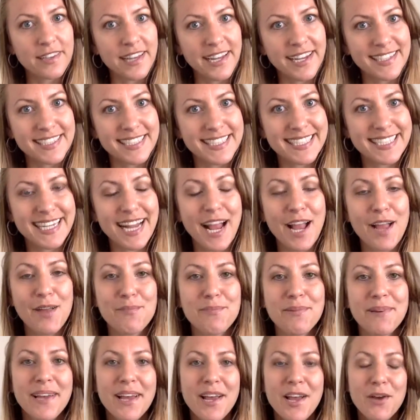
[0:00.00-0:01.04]
landscape,
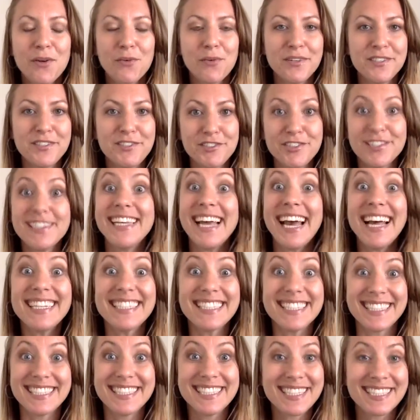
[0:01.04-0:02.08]
which
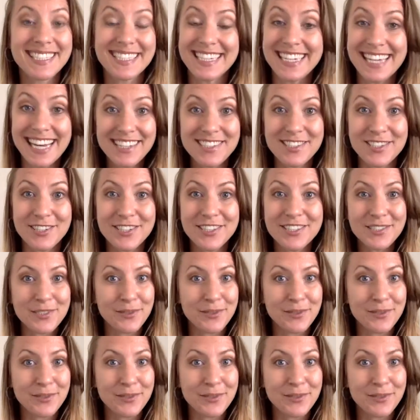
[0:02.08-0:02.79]
yes, this is a desert.